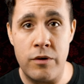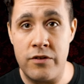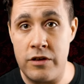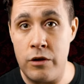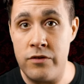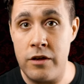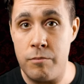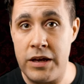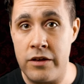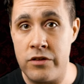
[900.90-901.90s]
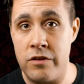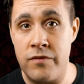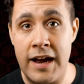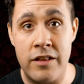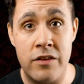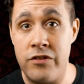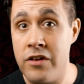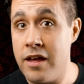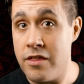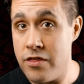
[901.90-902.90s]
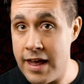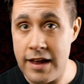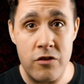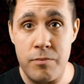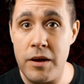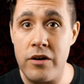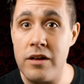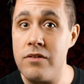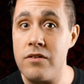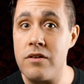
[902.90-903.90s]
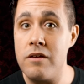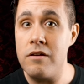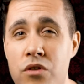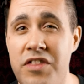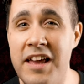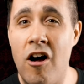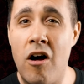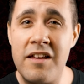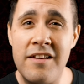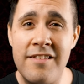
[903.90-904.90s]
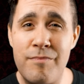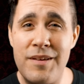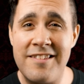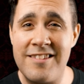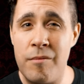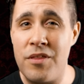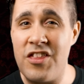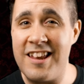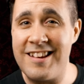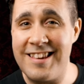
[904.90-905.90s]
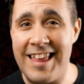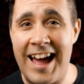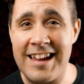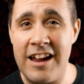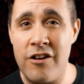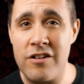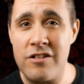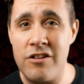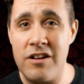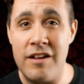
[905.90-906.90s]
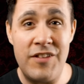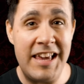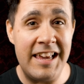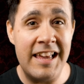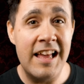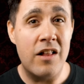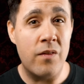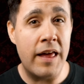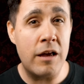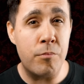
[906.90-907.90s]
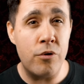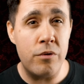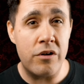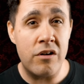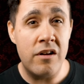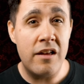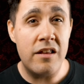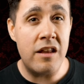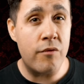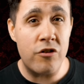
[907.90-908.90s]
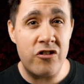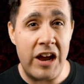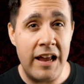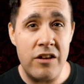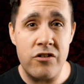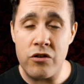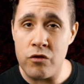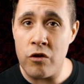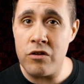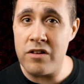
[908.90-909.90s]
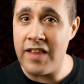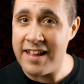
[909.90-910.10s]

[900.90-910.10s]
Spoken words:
to excuse it because of the violence they experienced? Would the audience be as sympathetic to that character if he, like Bruder, never changed or learned a